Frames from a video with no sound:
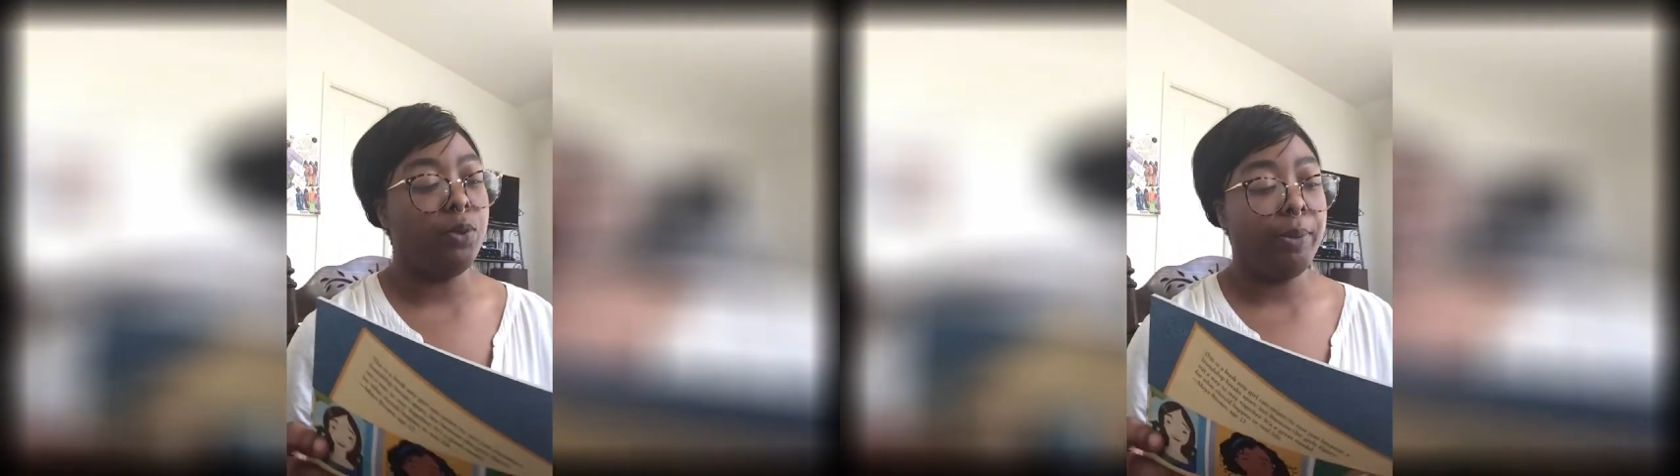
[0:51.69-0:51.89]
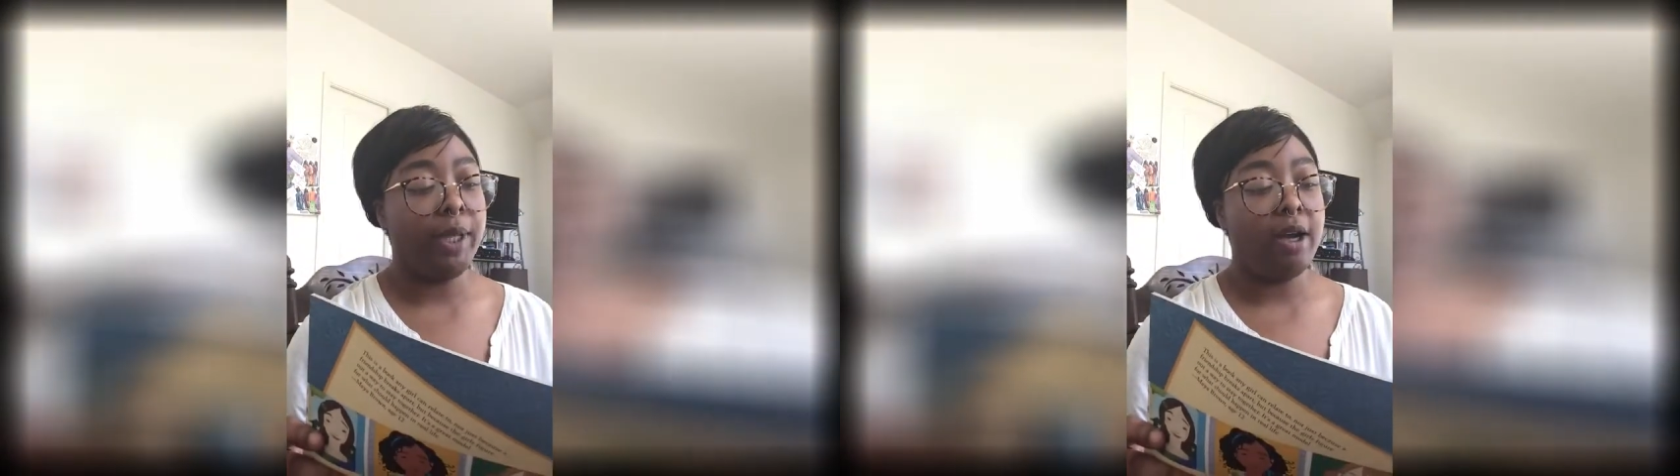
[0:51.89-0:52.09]

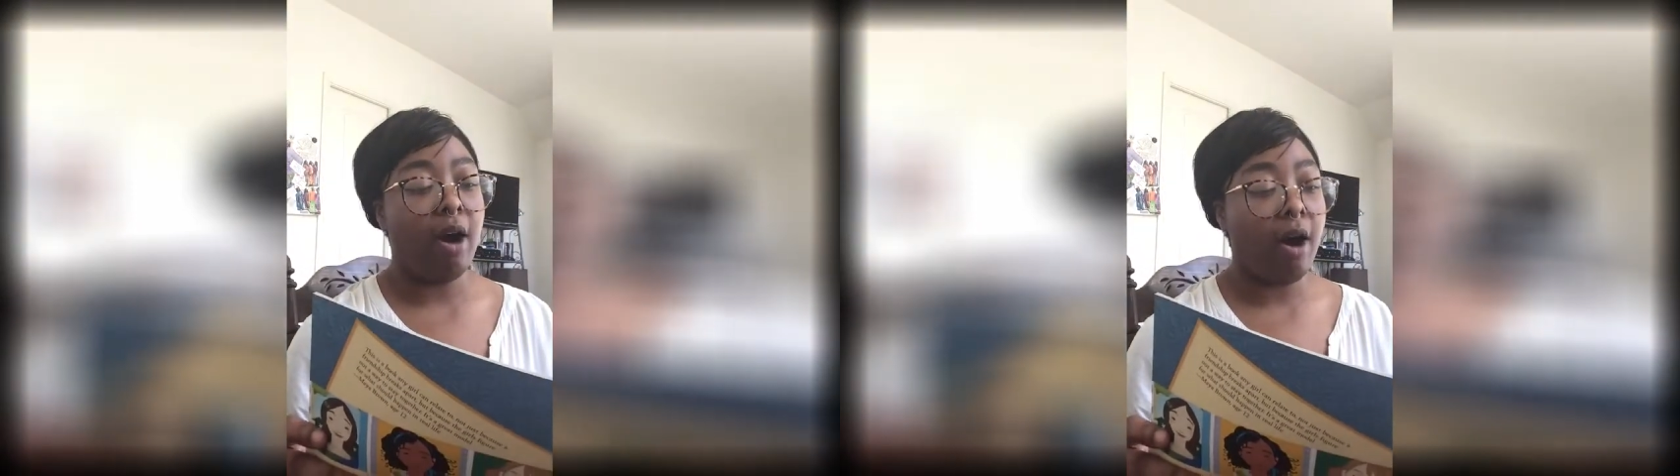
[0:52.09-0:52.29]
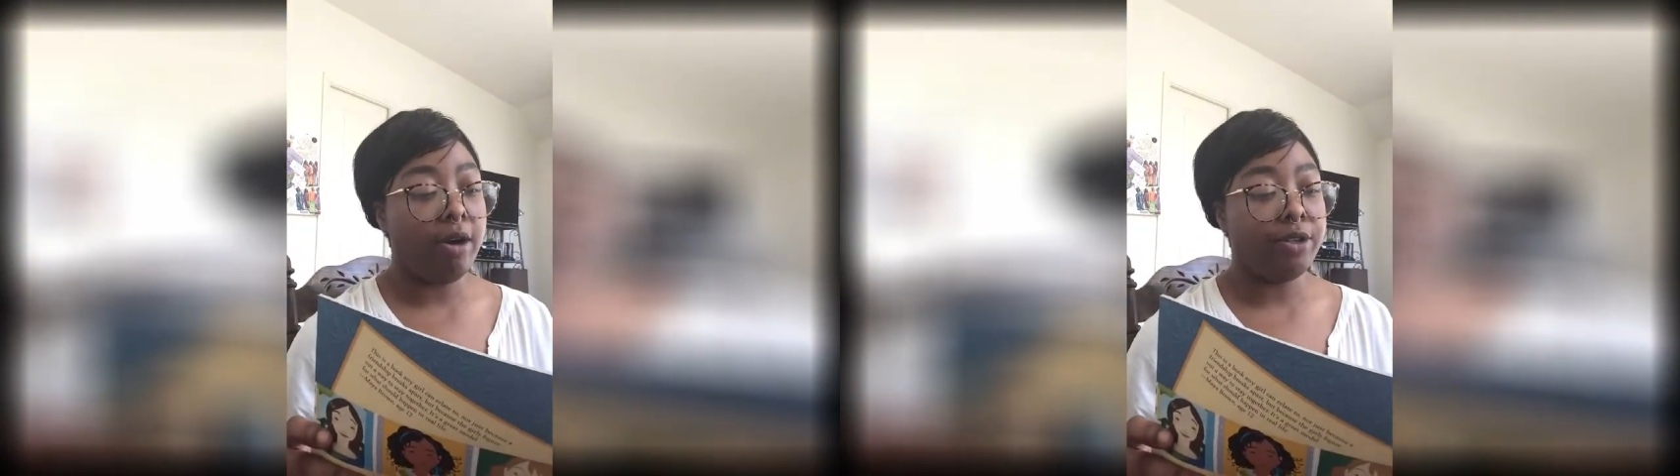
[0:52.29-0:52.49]
we play
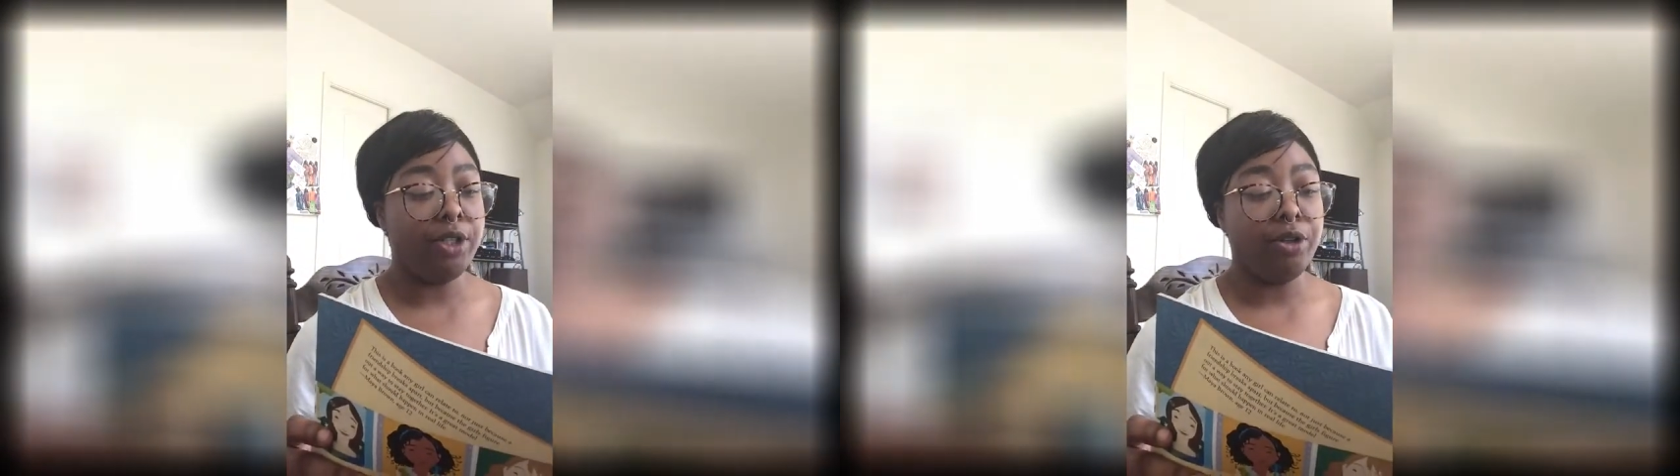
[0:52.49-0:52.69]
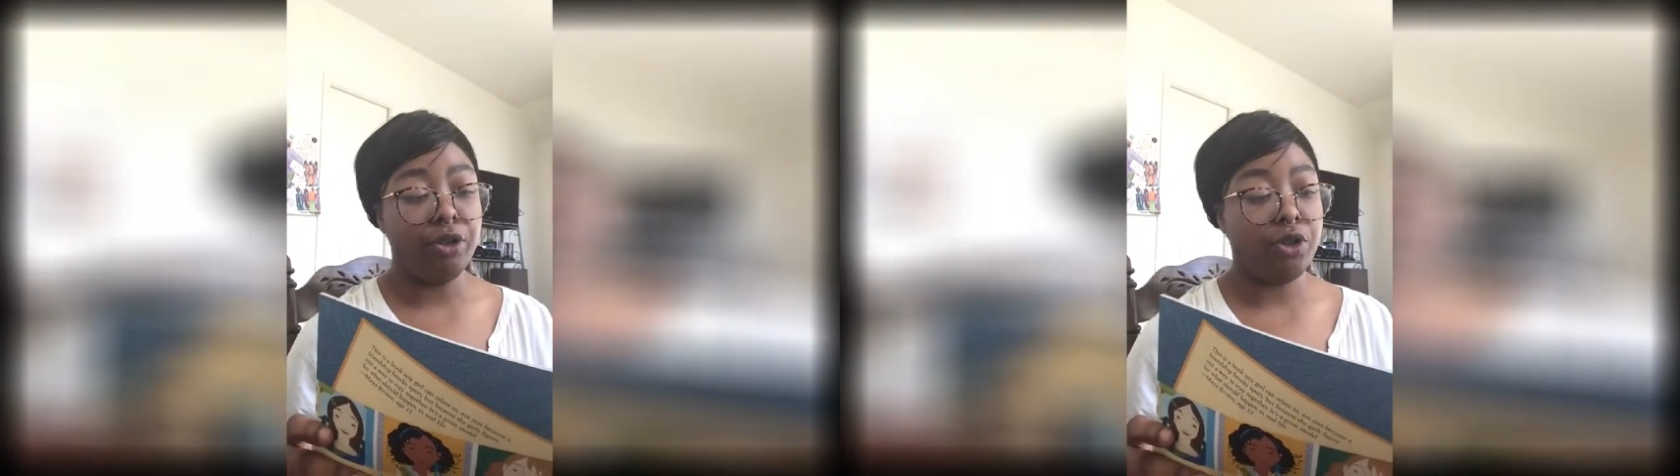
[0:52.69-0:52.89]
cards in
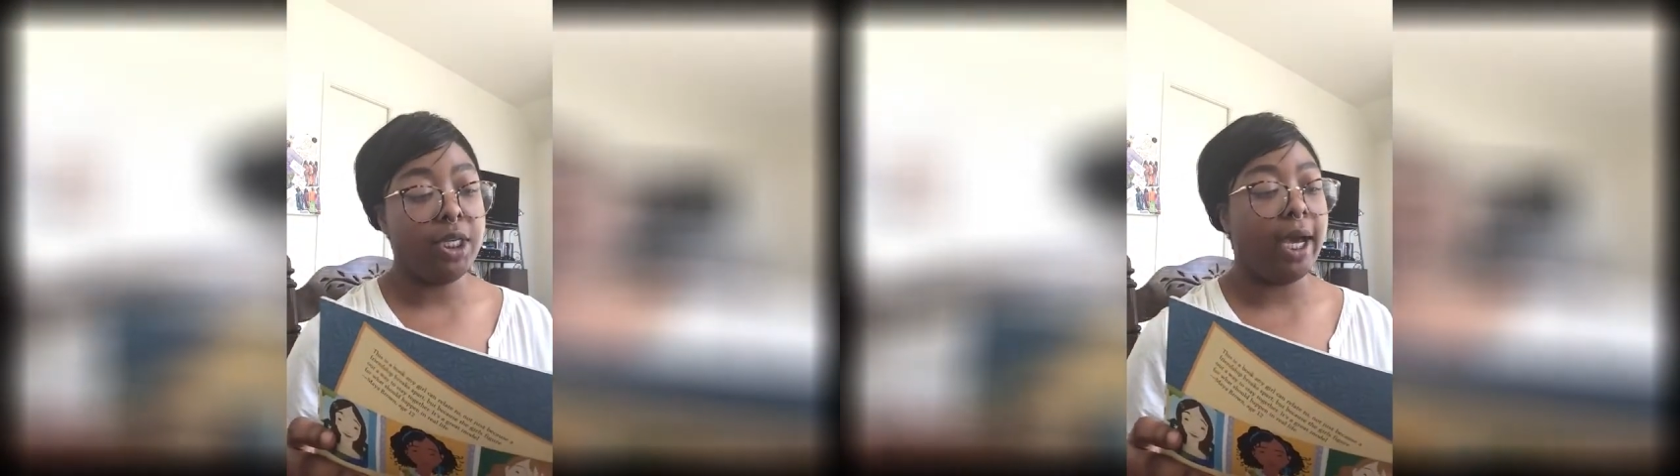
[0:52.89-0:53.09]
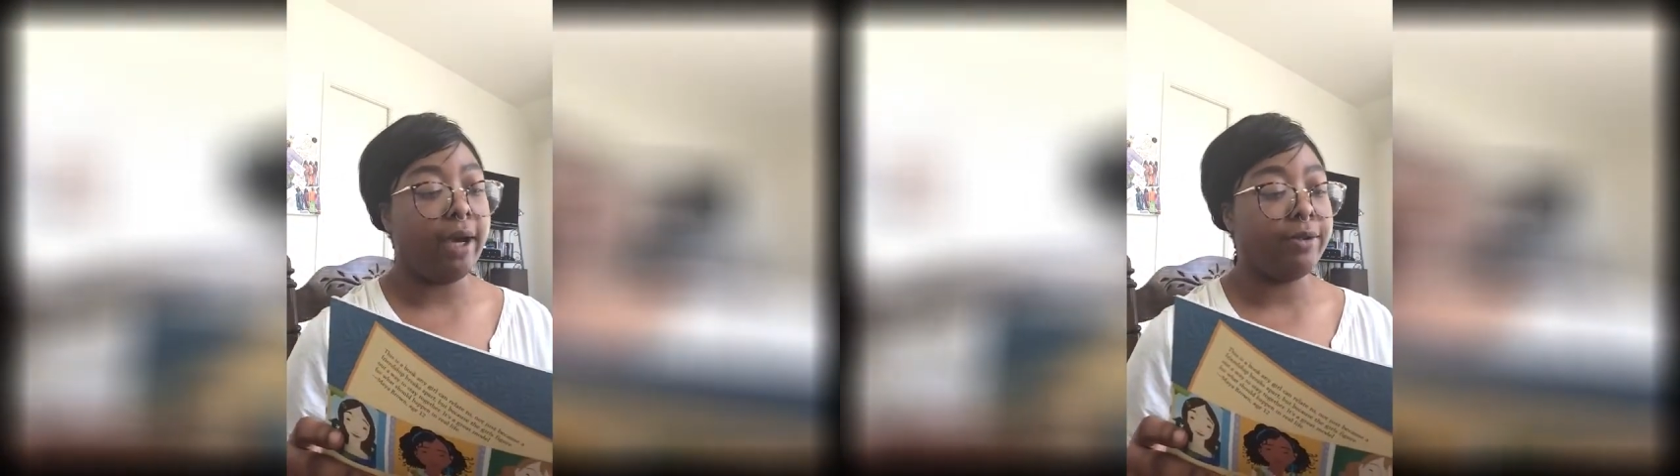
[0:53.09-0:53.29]
her
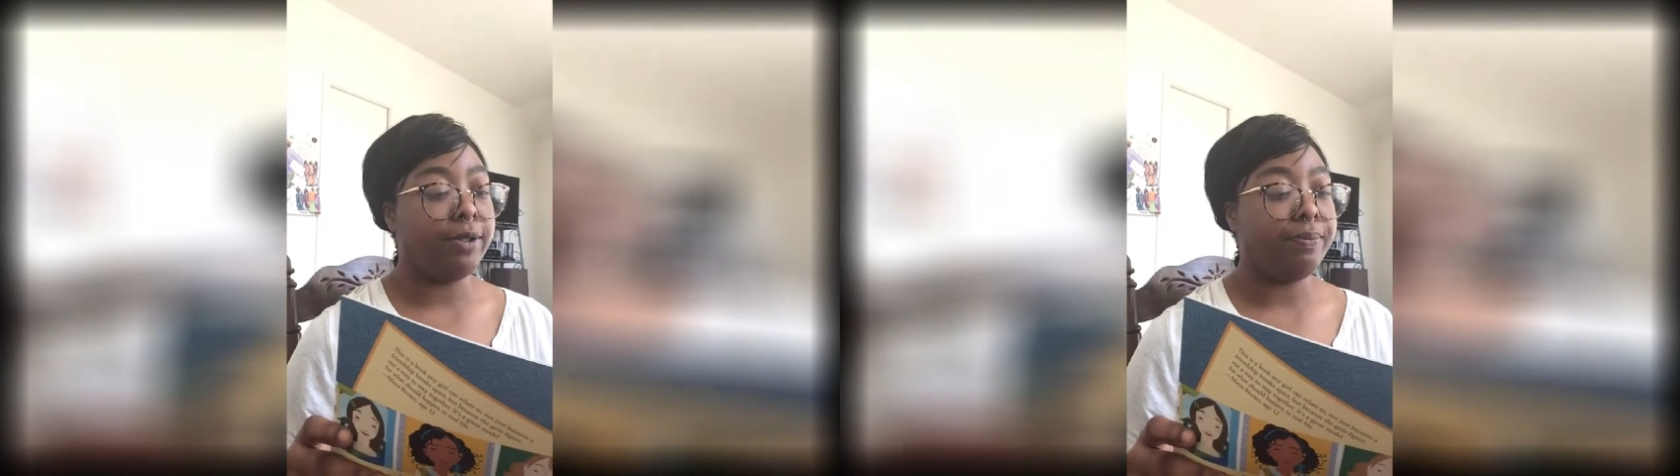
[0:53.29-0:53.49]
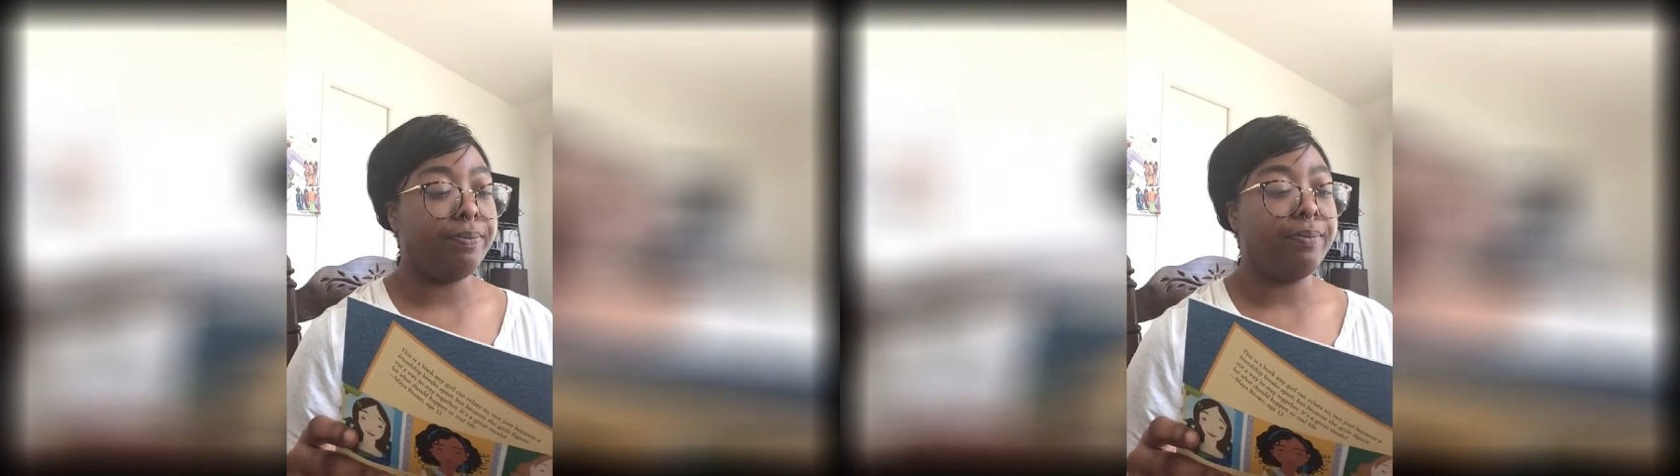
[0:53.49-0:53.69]
treehouse.